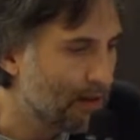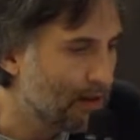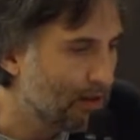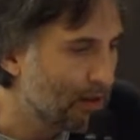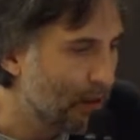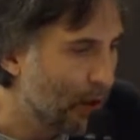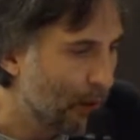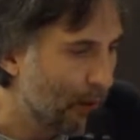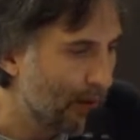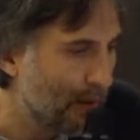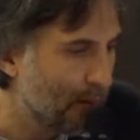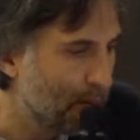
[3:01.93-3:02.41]

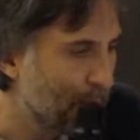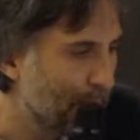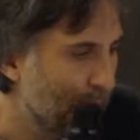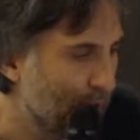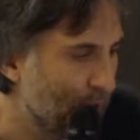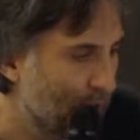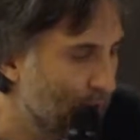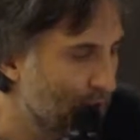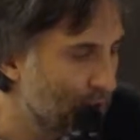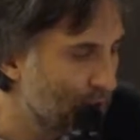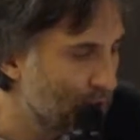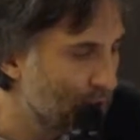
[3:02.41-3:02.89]
Current
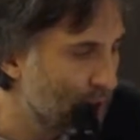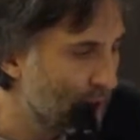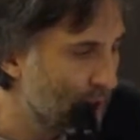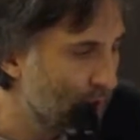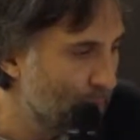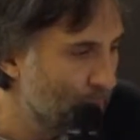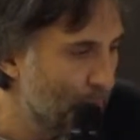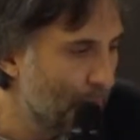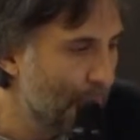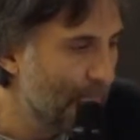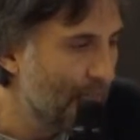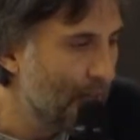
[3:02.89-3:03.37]
Biology,
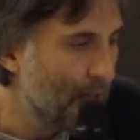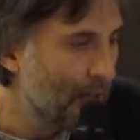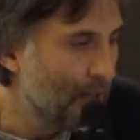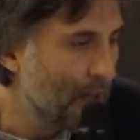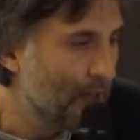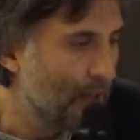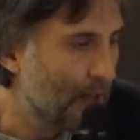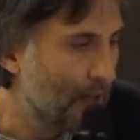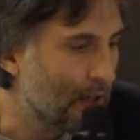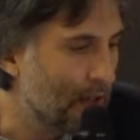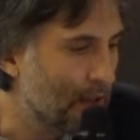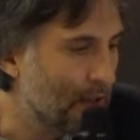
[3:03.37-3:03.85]

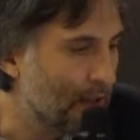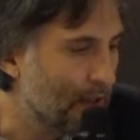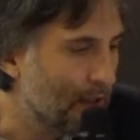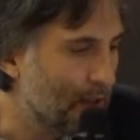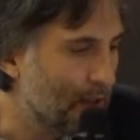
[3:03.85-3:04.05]
and